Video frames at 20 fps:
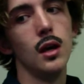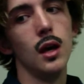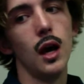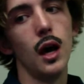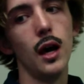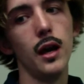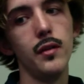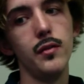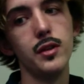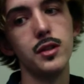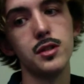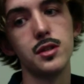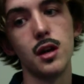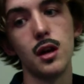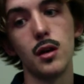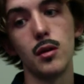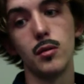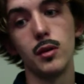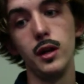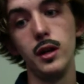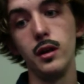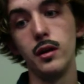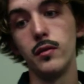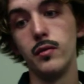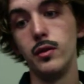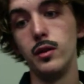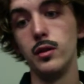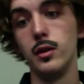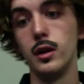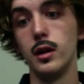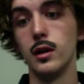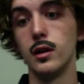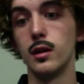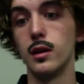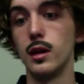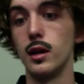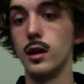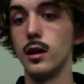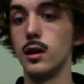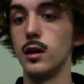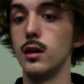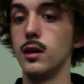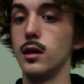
I even started reading a few here and there